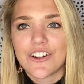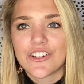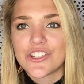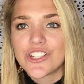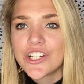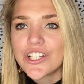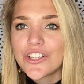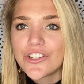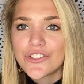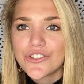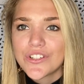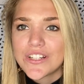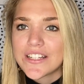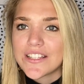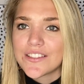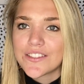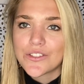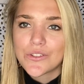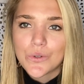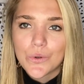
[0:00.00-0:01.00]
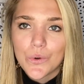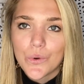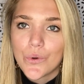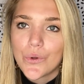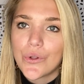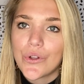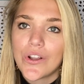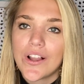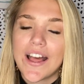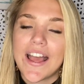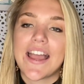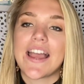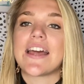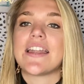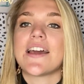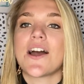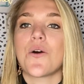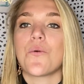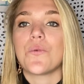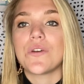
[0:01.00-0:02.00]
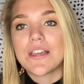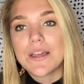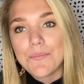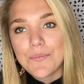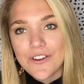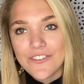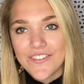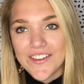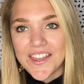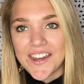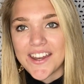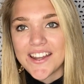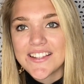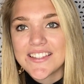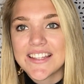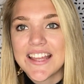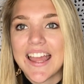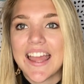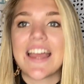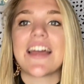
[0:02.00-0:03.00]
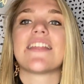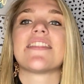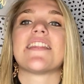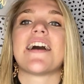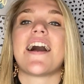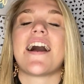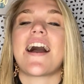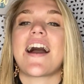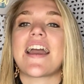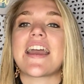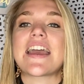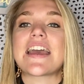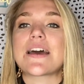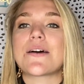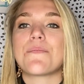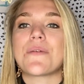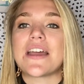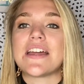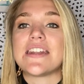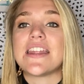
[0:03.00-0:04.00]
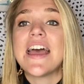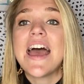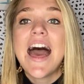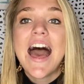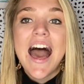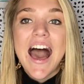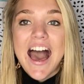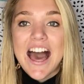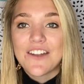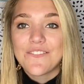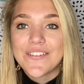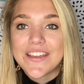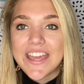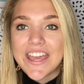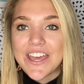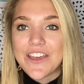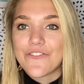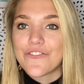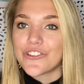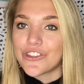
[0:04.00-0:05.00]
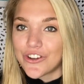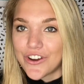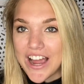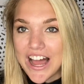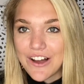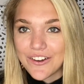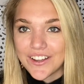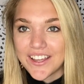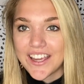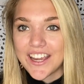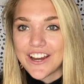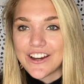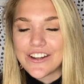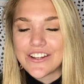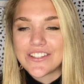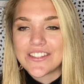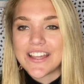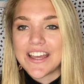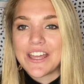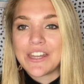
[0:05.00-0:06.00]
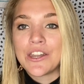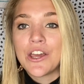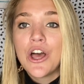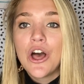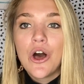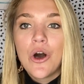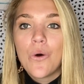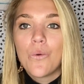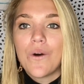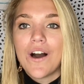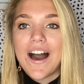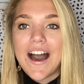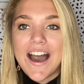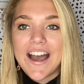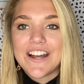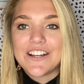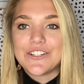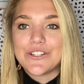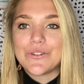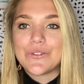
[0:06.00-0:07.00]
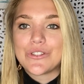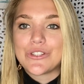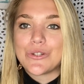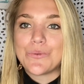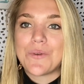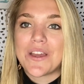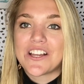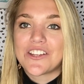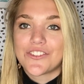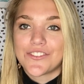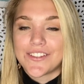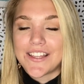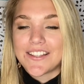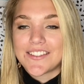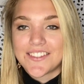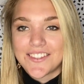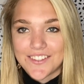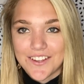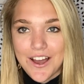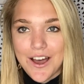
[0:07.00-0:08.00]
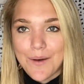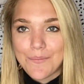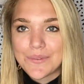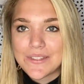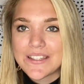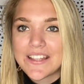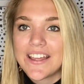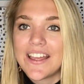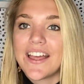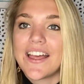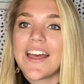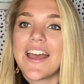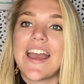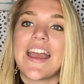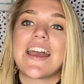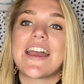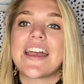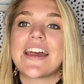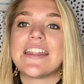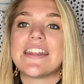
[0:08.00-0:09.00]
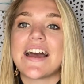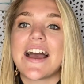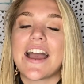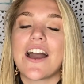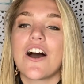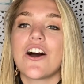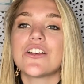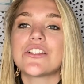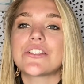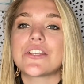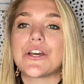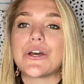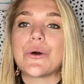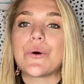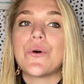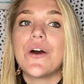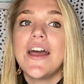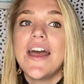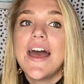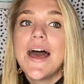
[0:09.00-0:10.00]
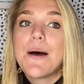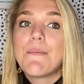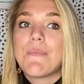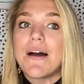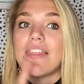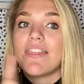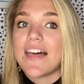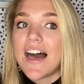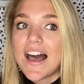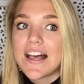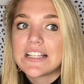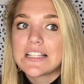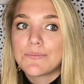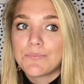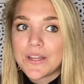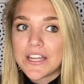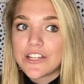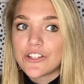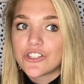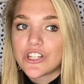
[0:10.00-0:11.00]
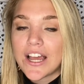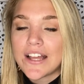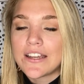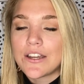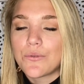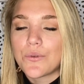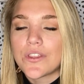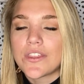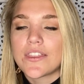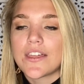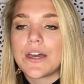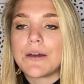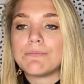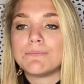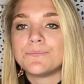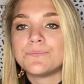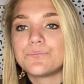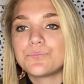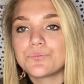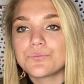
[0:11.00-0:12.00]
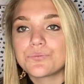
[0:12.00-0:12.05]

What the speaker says: our children in school and how we can prevent it, and that I am an advocate for the Crown Cares and what I do to make sure that stops. And I also, my last speech I did with them